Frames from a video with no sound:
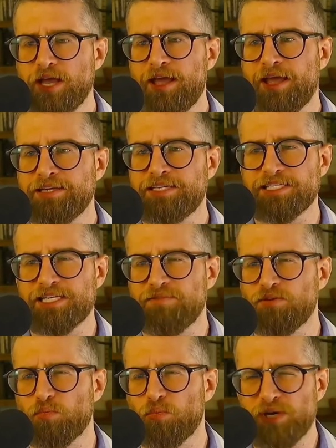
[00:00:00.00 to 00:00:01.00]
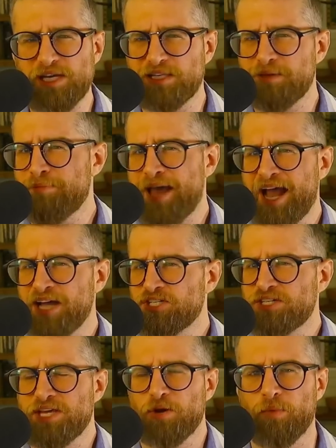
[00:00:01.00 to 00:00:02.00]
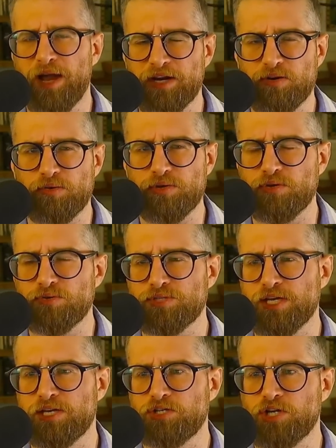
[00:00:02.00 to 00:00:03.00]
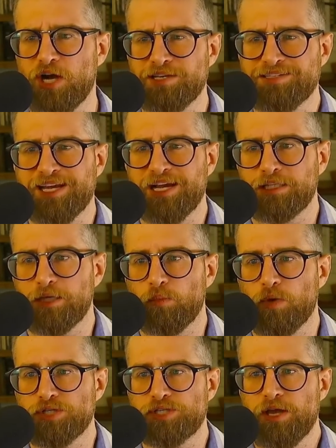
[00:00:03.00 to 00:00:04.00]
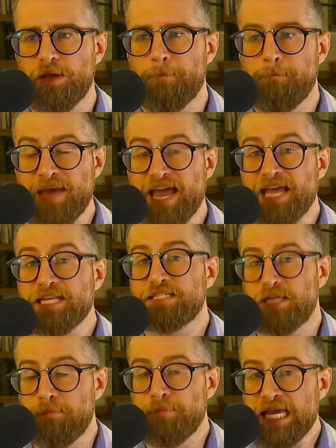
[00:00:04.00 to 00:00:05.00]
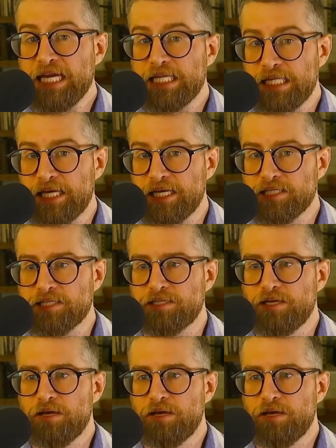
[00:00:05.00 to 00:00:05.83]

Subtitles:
and doesn't even really match theoretical usage until it was made to mean this